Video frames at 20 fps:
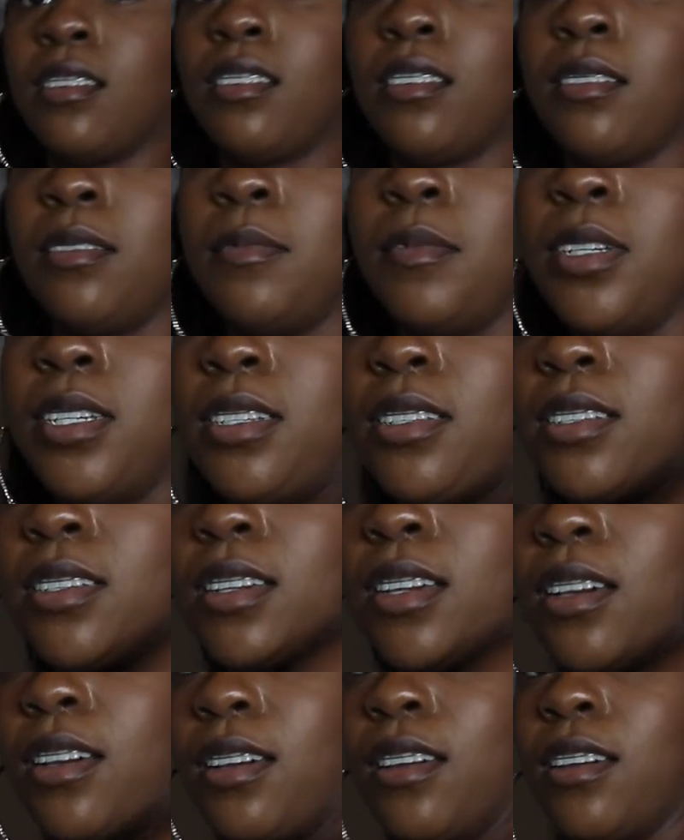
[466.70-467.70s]
let me
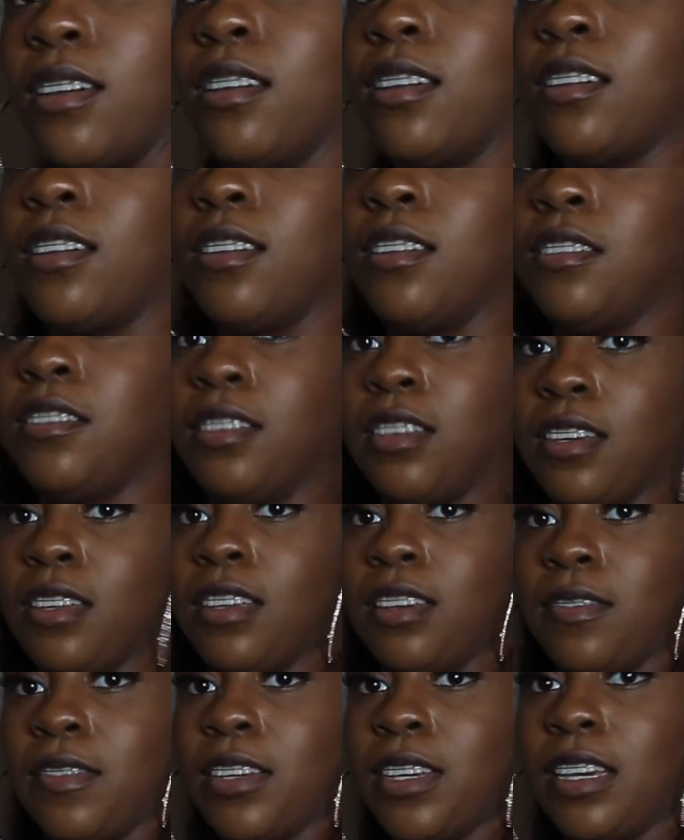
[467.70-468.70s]
see. You can
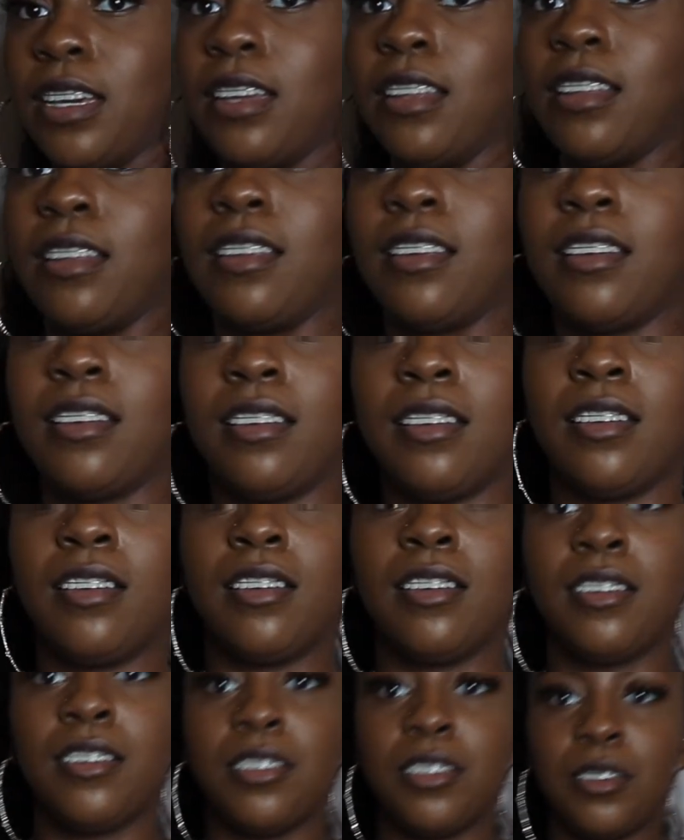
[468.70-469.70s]
even
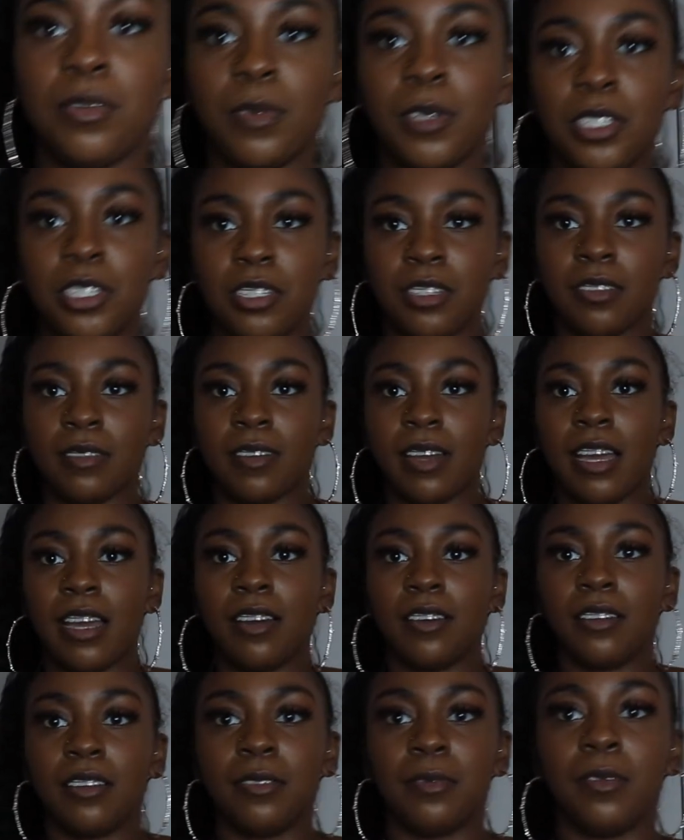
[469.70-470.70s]
switch it
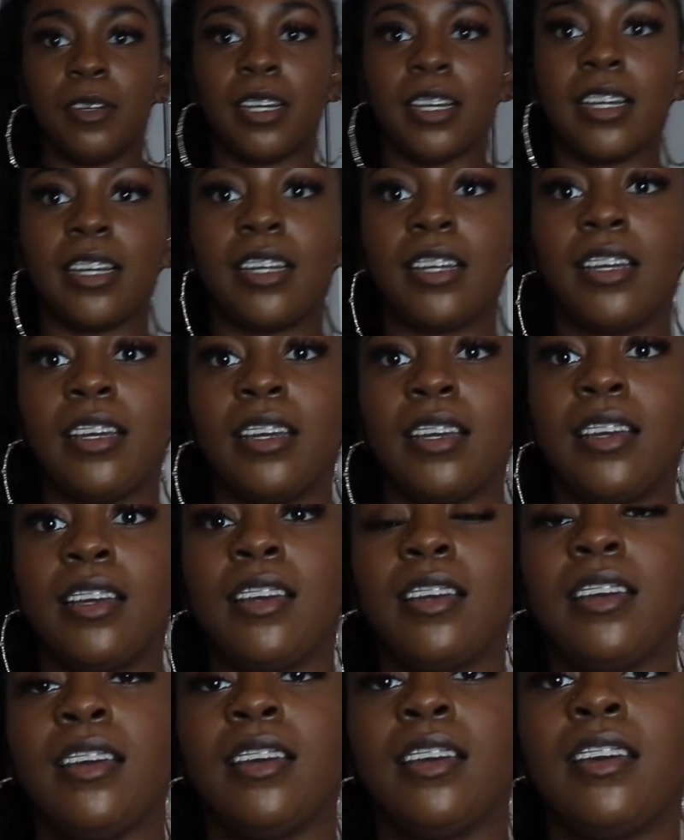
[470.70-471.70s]
around and wear it
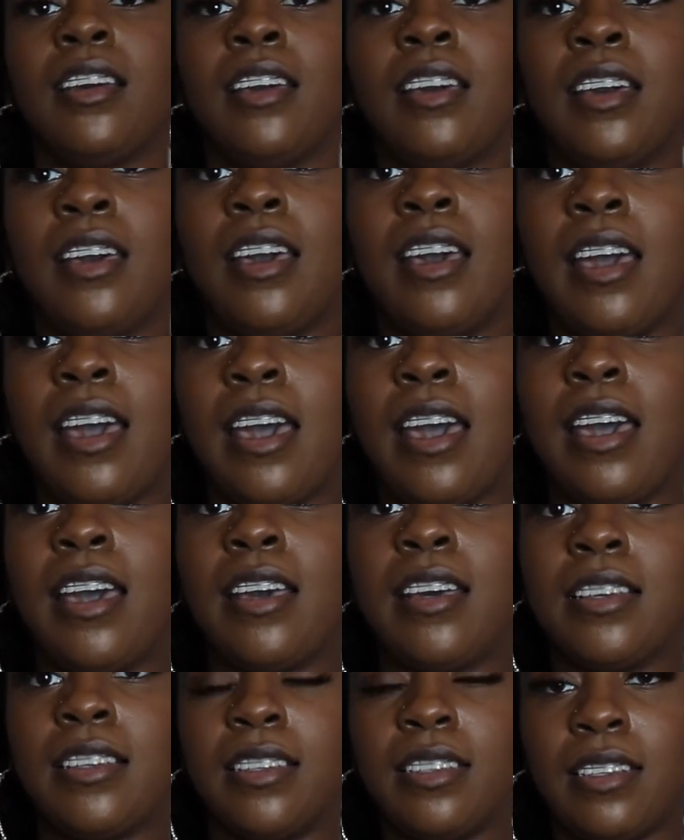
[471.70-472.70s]

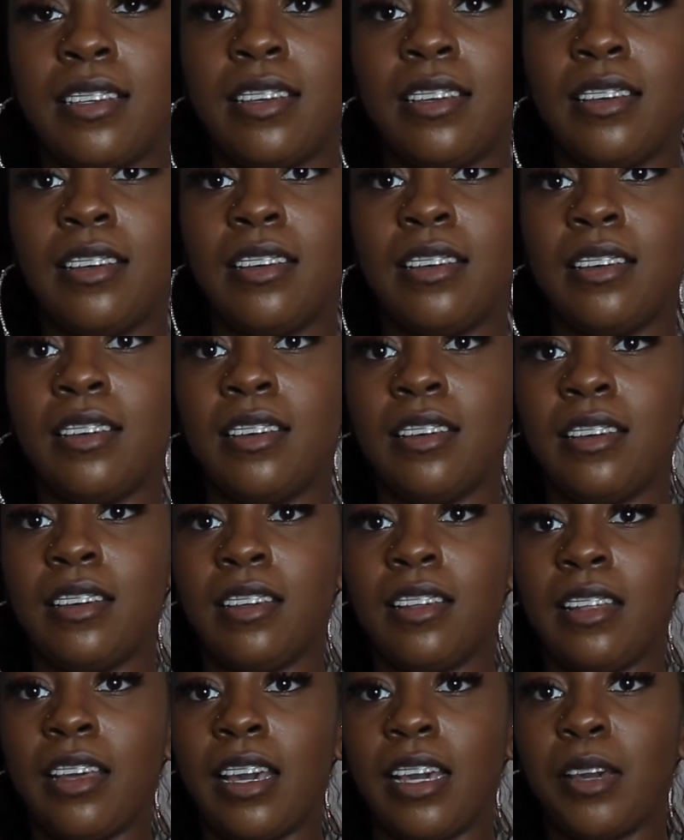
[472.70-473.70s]
as
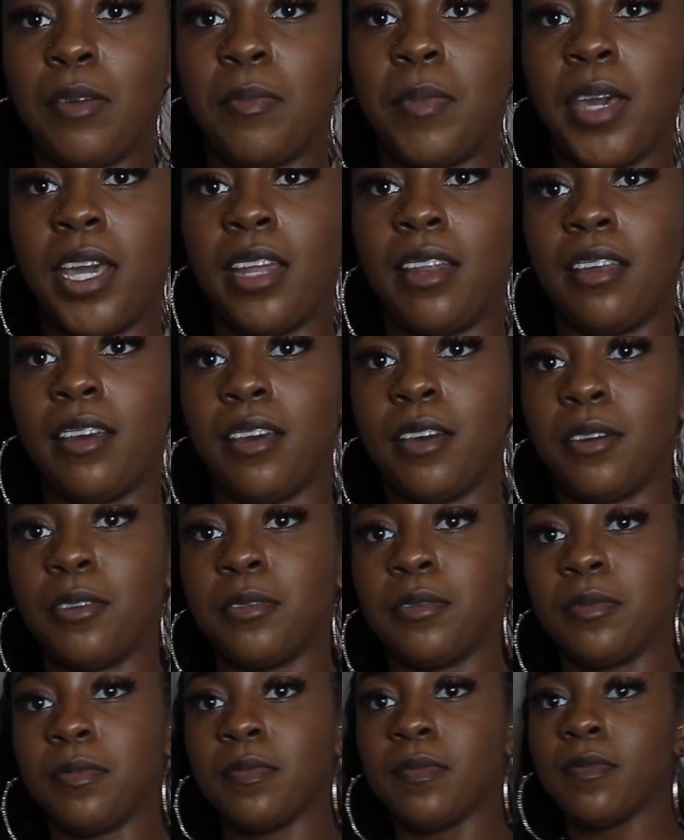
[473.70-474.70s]
like a
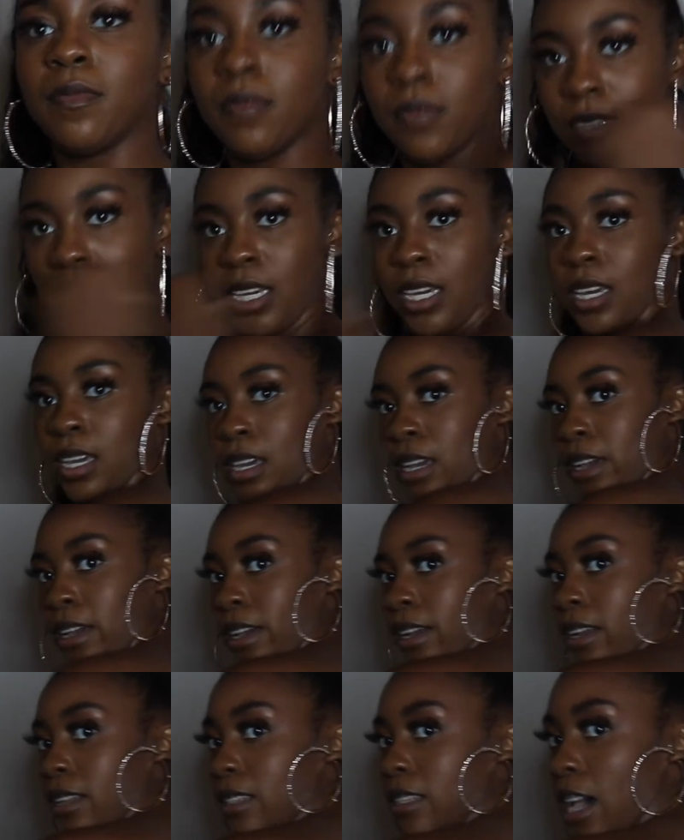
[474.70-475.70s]
bandeau
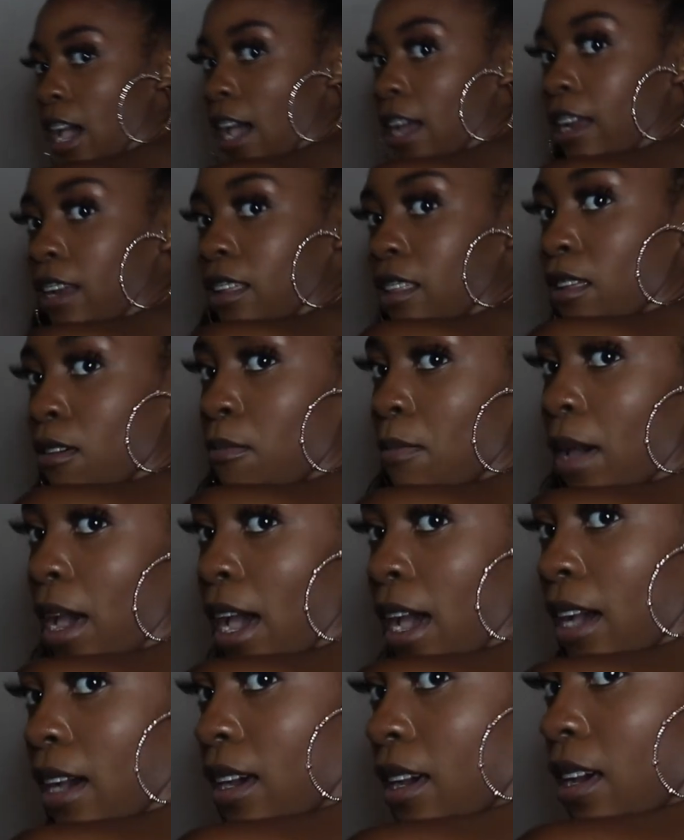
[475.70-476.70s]
and tie it in the
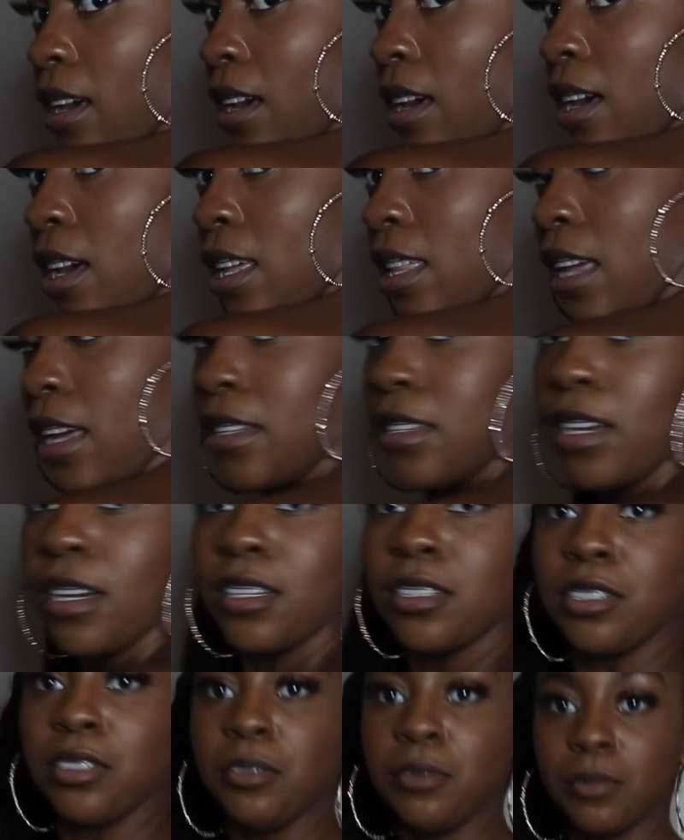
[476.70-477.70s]
back. That's
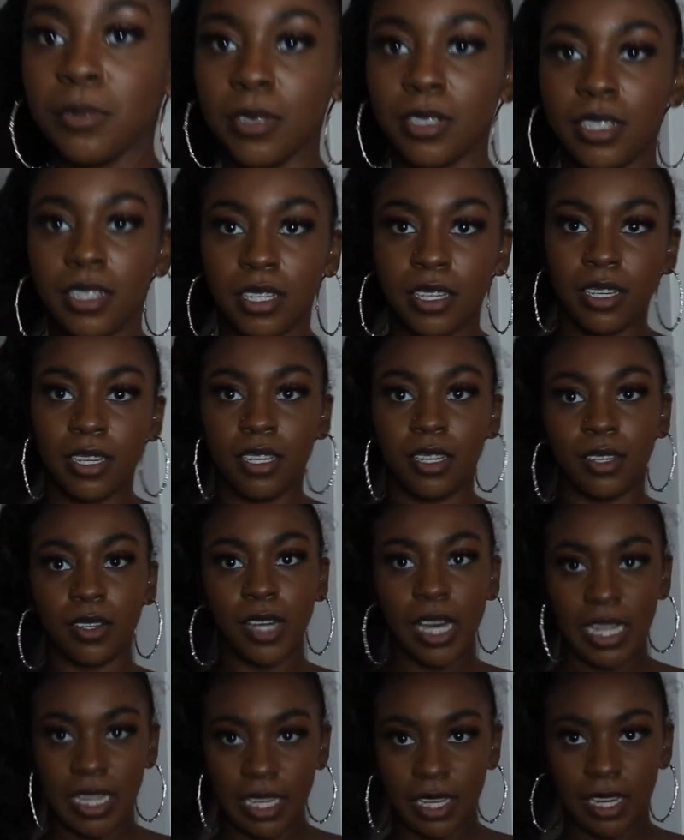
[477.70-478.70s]
actually really
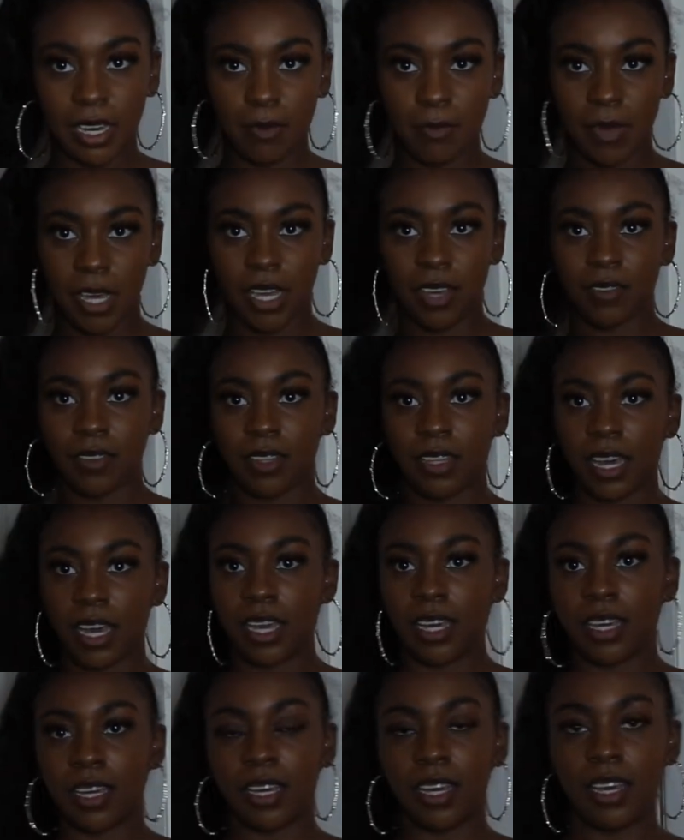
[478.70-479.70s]
cute. I think I may even
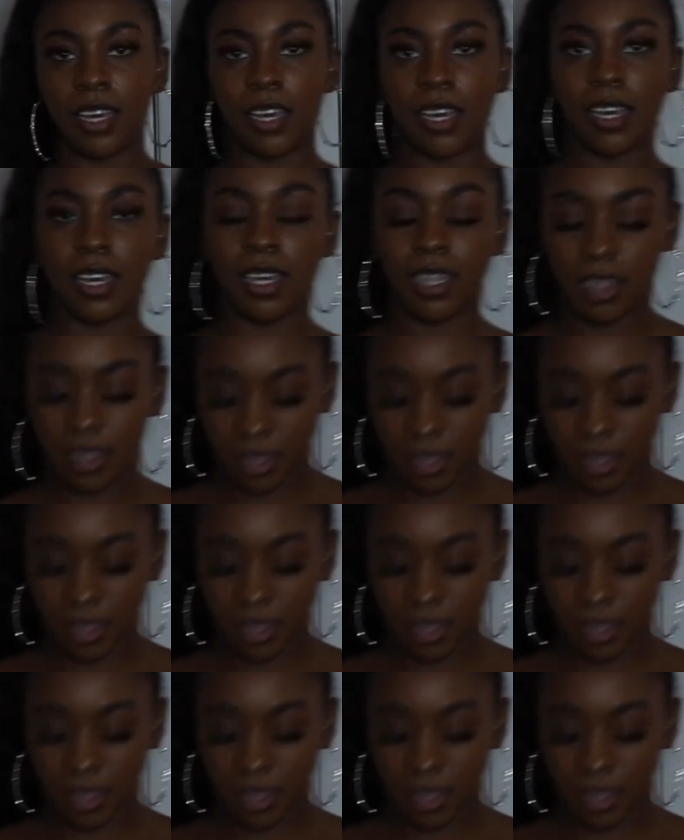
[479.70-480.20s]
like it